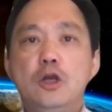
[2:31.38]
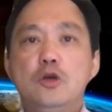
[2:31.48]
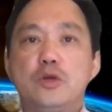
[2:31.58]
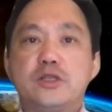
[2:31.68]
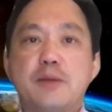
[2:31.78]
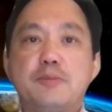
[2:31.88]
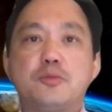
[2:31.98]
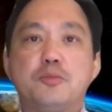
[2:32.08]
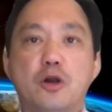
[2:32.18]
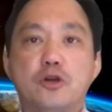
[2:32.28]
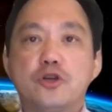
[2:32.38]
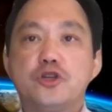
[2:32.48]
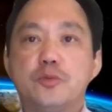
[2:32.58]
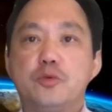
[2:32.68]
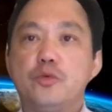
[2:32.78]
We established a
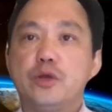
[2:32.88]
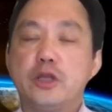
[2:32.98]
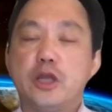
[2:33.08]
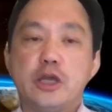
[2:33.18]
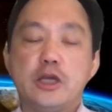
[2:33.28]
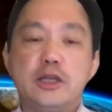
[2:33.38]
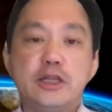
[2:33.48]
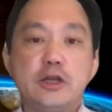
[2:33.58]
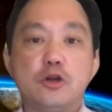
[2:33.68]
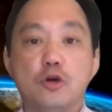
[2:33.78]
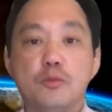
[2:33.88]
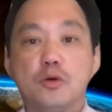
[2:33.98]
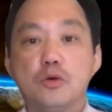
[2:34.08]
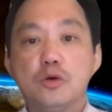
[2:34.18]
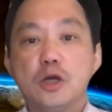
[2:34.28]
partnership with a leading
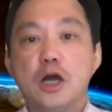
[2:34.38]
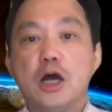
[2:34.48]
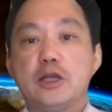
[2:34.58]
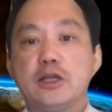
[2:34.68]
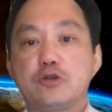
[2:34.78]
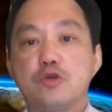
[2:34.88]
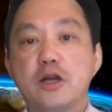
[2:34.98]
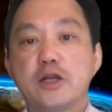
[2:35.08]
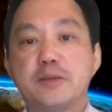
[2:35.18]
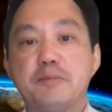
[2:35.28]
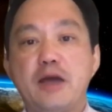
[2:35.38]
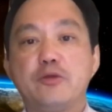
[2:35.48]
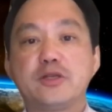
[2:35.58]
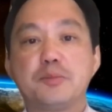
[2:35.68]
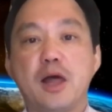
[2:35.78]
global electronics and
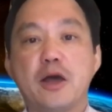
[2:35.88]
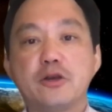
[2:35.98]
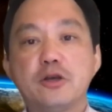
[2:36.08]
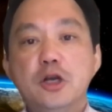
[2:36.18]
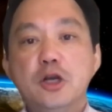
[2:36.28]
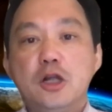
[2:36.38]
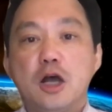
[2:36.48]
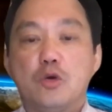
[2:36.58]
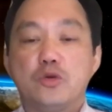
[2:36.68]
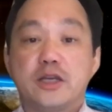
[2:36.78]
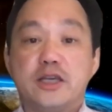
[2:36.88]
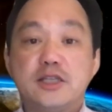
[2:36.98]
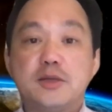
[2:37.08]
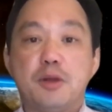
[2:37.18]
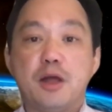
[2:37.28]
battery supplier, who's a key
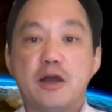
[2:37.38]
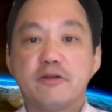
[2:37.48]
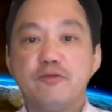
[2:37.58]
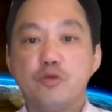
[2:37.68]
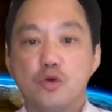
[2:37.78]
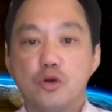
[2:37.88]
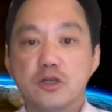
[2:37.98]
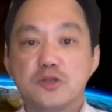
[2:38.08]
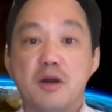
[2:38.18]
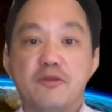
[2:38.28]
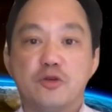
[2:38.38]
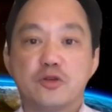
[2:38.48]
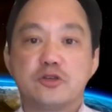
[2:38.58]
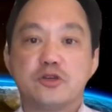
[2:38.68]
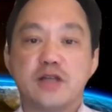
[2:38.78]
supplier for smartphones
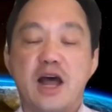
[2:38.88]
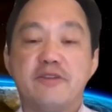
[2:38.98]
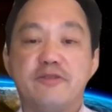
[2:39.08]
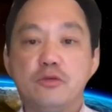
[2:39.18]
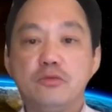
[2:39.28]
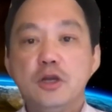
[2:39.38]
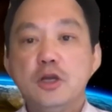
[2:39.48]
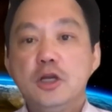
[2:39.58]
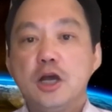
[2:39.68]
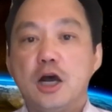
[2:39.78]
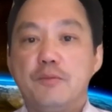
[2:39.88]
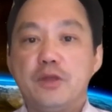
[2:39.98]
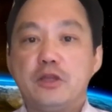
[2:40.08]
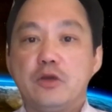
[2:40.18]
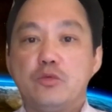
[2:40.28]
such as the iPhone.
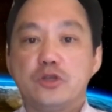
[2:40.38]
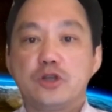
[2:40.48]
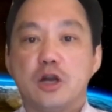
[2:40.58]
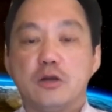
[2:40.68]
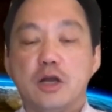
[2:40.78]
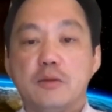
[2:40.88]
And then we start